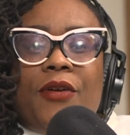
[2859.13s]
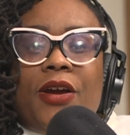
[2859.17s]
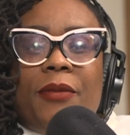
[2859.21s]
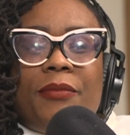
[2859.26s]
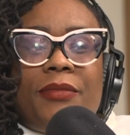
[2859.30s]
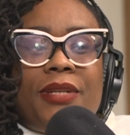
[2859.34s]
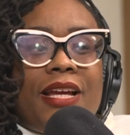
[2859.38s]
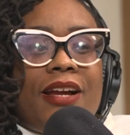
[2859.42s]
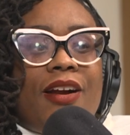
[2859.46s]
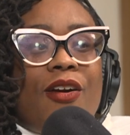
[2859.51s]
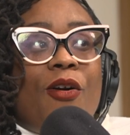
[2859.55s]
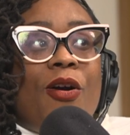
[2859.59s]
I'm
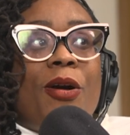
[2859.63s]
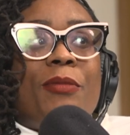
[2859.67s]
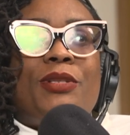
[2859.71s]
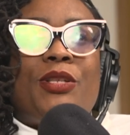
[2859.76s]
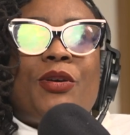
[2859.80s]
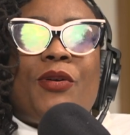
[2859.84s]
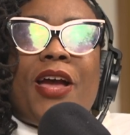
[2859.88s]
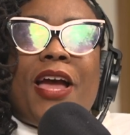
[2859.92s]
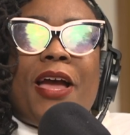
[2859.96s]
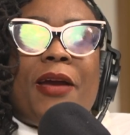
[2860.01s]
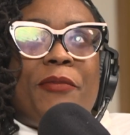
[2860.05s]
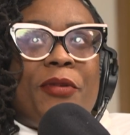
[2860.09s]
like, oh, I'm
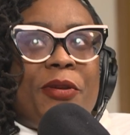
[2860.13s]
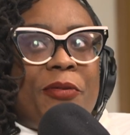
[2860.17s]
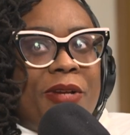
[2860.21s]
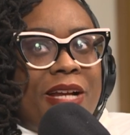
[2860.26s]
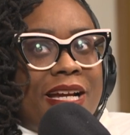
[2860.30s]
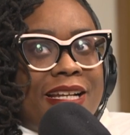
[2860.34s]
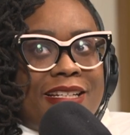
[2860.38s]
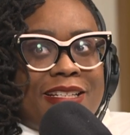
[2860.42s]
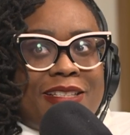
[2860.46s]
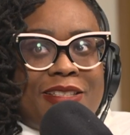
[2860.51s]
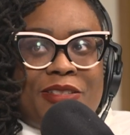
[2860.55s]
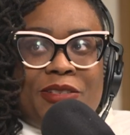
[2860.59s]
so happy we
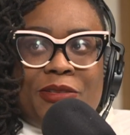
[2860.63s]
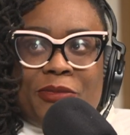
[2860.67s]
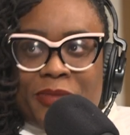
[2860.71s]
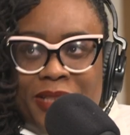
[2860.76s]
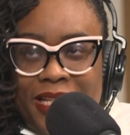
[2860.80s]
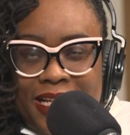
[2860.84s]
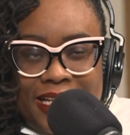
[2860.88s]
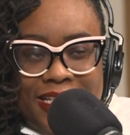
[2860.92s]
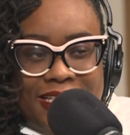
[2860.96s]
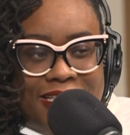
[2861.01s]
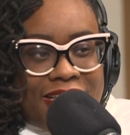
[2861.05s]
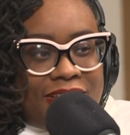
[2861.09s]
got this new
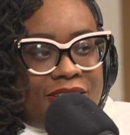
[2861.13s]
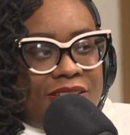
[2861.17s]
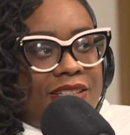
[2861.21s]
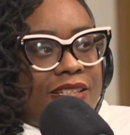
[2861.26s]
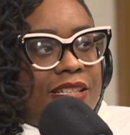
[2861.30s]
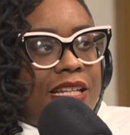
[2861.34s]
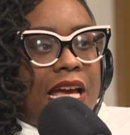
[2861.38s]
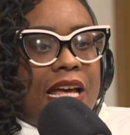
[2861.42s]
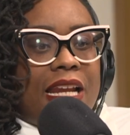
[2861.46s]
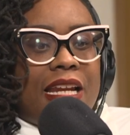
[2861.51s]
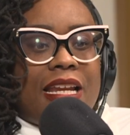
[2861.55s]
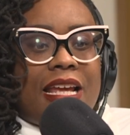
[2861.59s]
place and
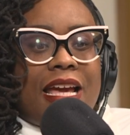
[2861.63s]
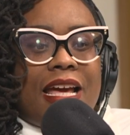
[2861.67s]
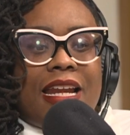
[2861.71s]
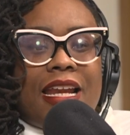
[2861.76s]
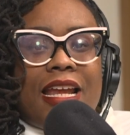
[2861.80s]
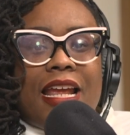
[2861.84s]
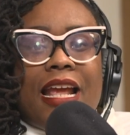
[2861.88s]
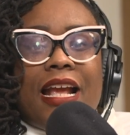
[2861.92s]
yada, yada.